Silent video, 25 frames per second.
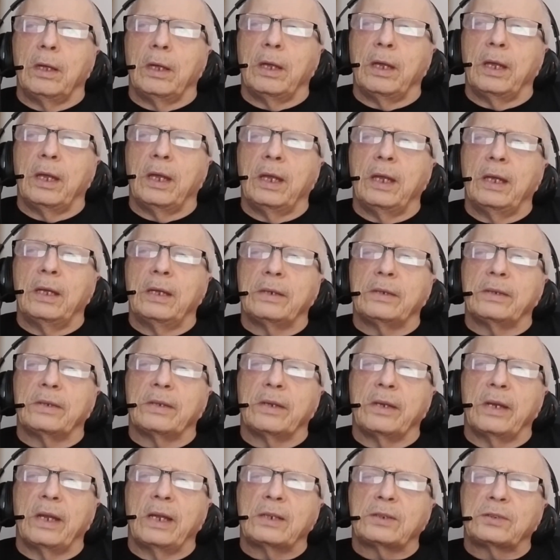and the
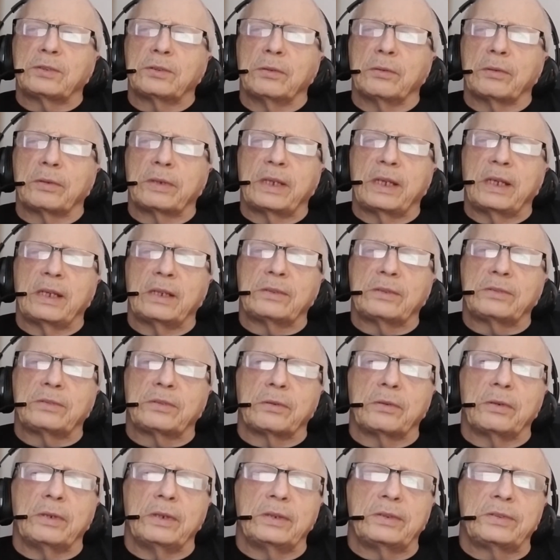National
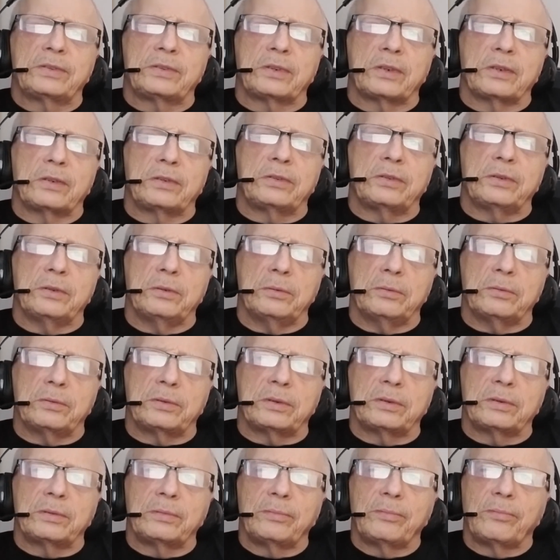Cancer Institute.
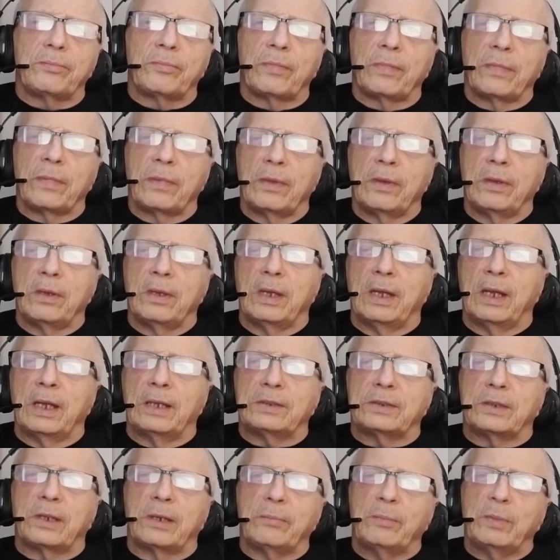
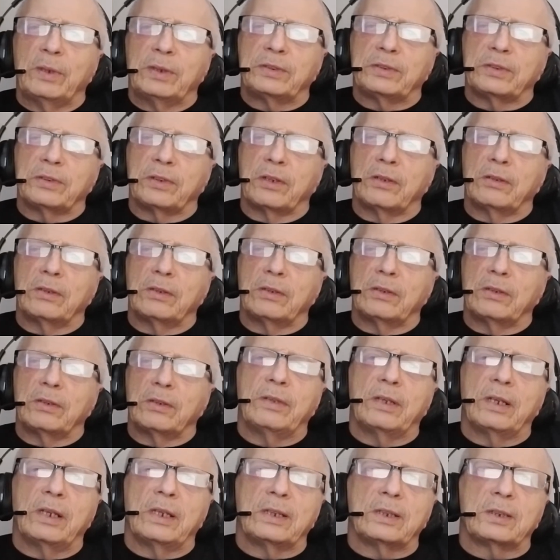As I mentioned, I'll leave
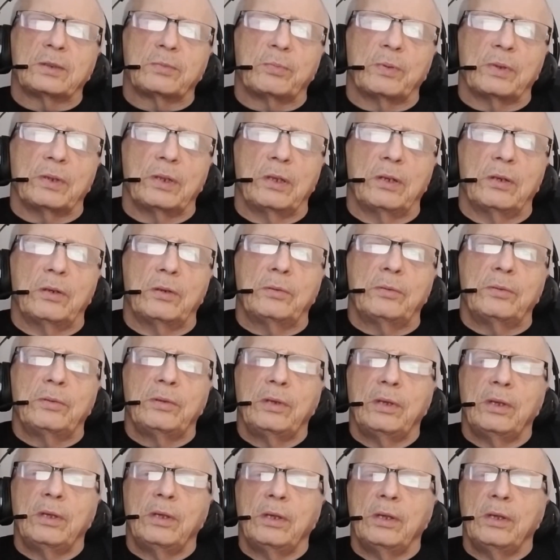the links below
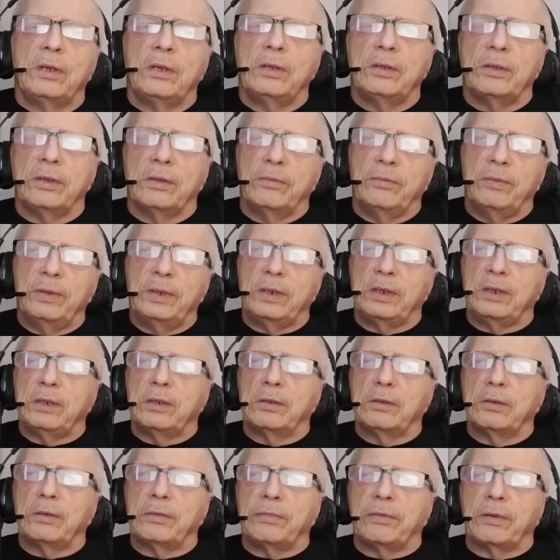the
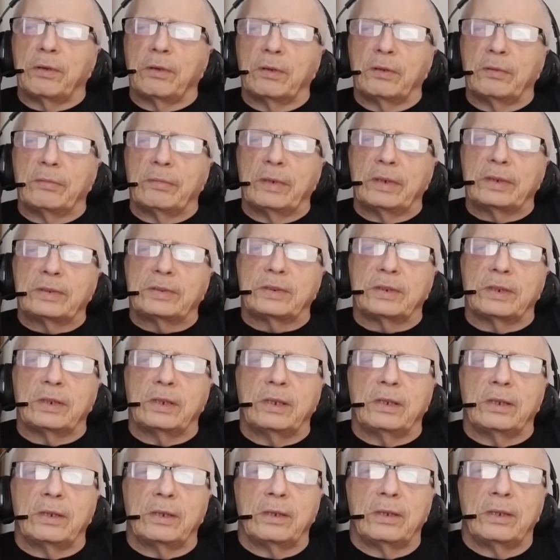video if you're
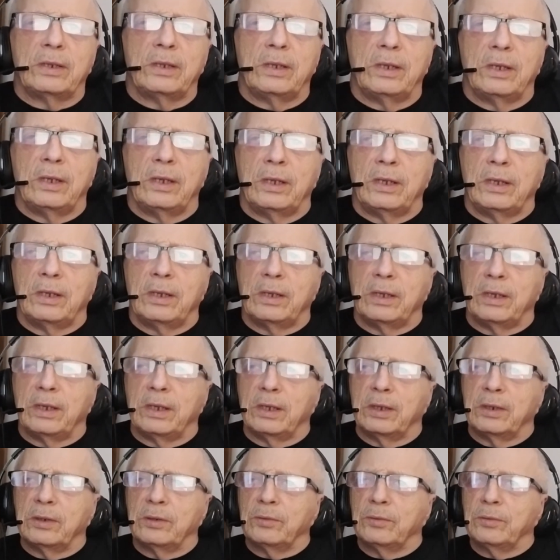interested
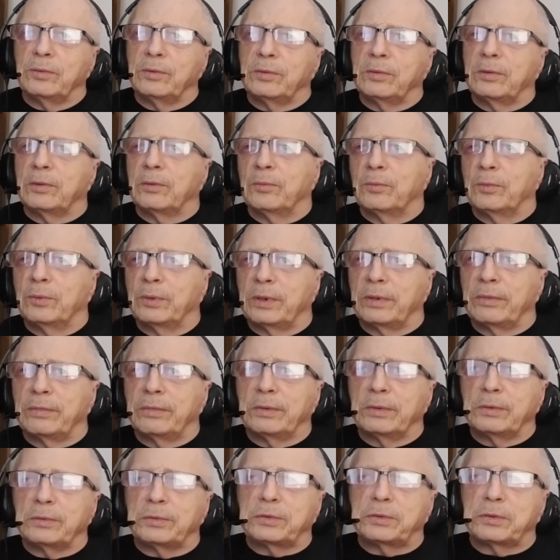in one of
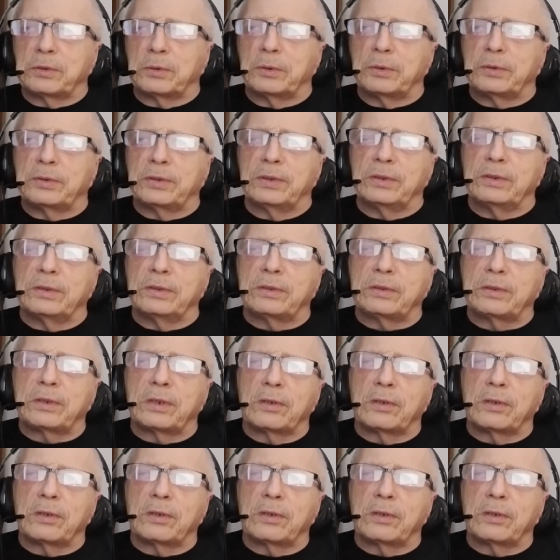those sources.